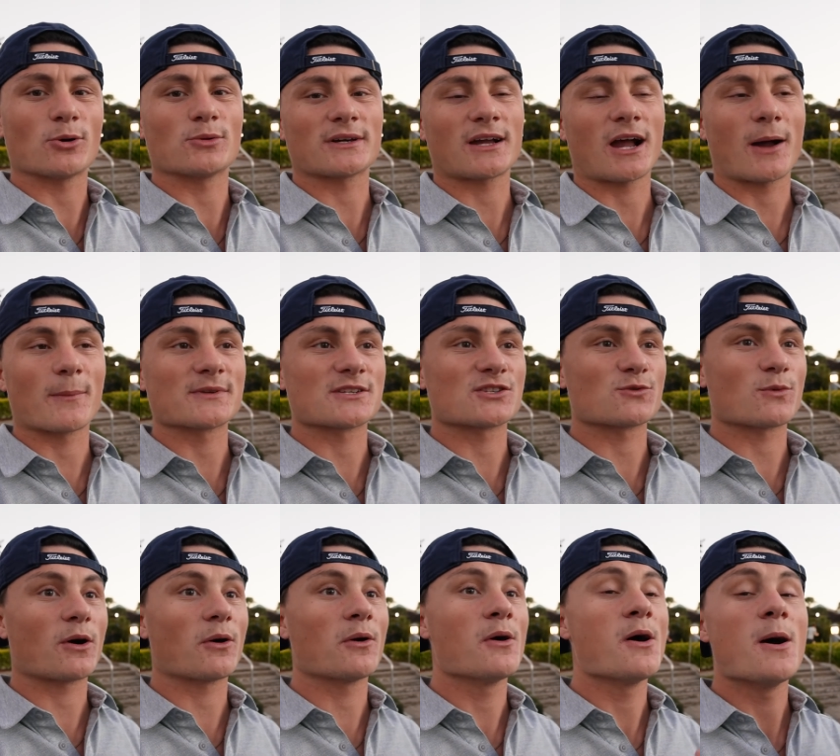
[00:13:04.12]
in the comments as
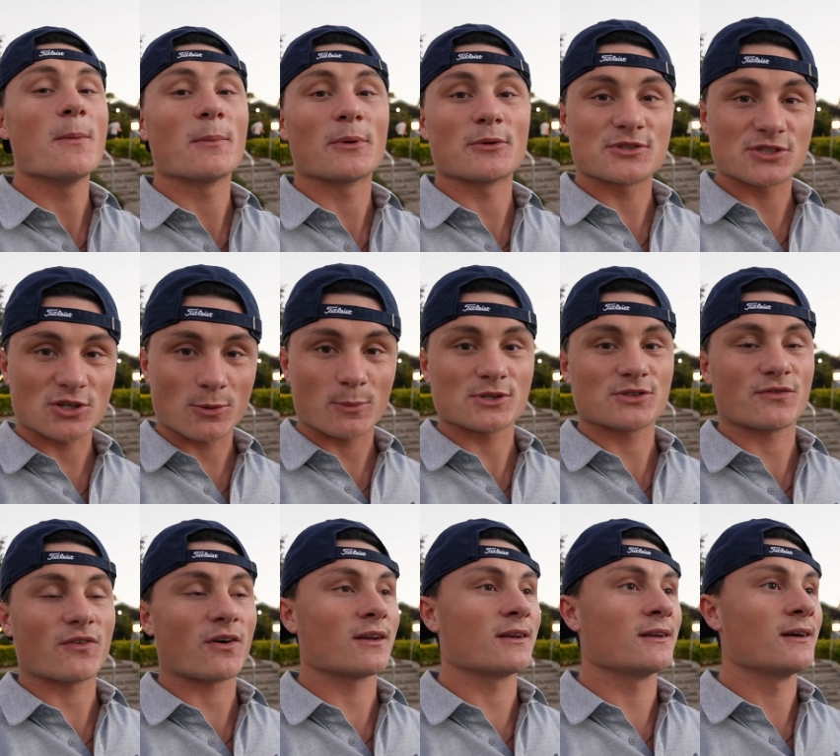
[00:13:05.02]
well. It was so much
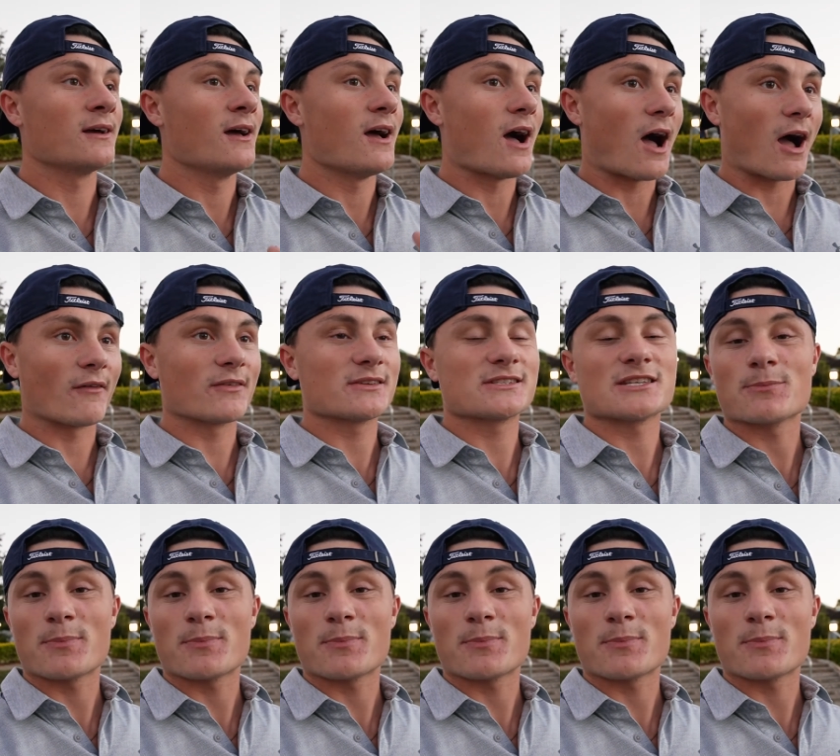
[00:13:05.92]
fun. Obviously,